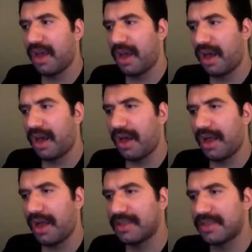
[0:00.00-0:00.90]
uh,
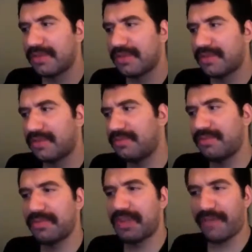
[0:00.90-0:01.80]
it's
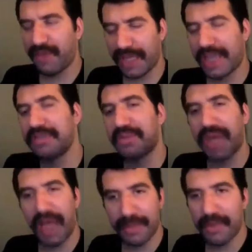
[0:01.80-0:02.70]
definitely got some
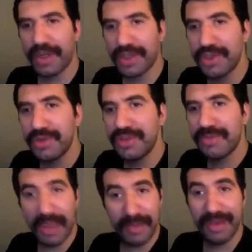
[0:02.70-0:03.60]
copyright
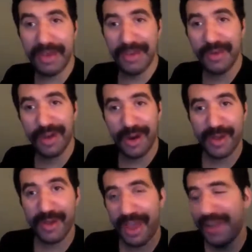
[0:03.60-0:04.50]
issues. Maybe you could
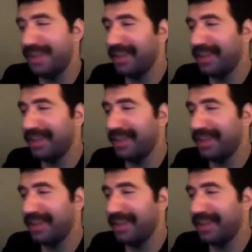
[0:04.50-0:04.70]
argue that,